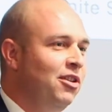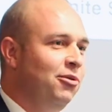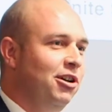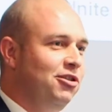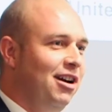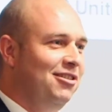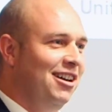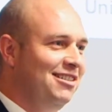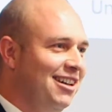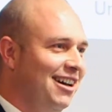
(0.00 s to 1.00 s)
When I travel
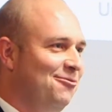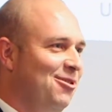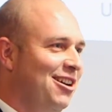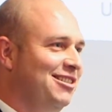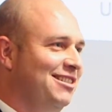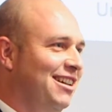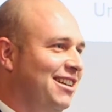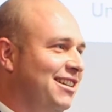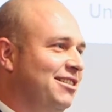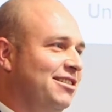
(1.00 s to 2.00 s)
outside of
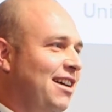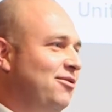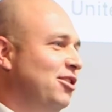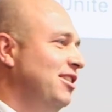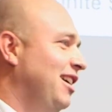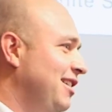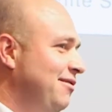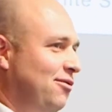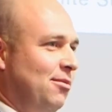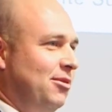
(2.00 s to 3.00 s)
Washington and just have those kind of
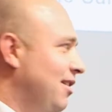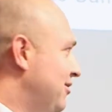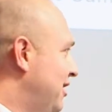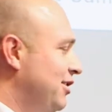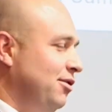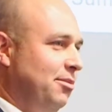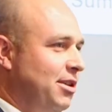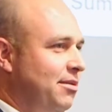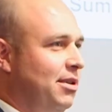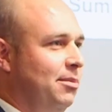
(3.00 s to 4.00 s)
informal conversations or
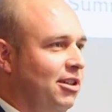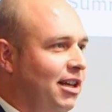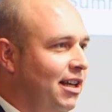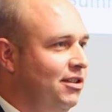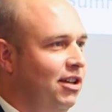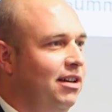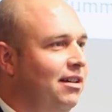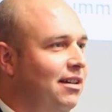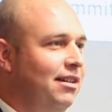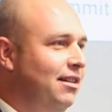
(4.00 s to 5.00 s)
meeting people and they ask you,
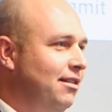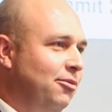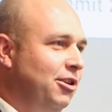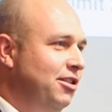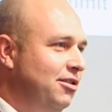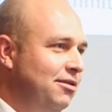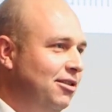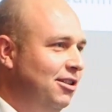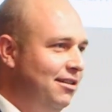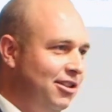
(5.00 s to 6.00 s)
what do you do
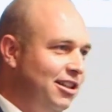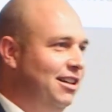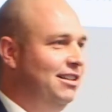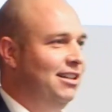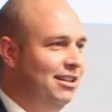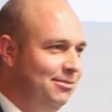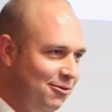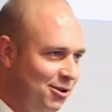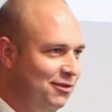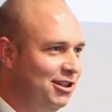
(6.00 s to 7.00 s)
for a living? And I tell them, I
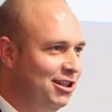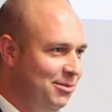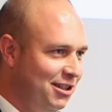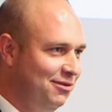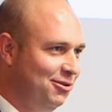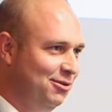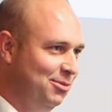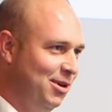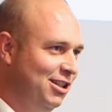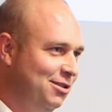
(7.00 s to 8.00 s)
work for the Committee for a
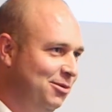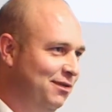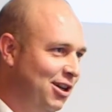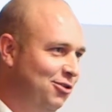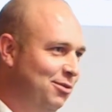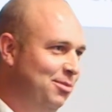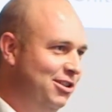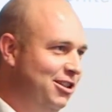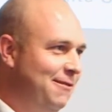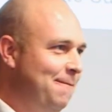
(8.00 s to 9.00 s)
Responsible Federal
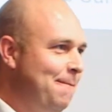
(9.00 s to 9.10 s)
Budget.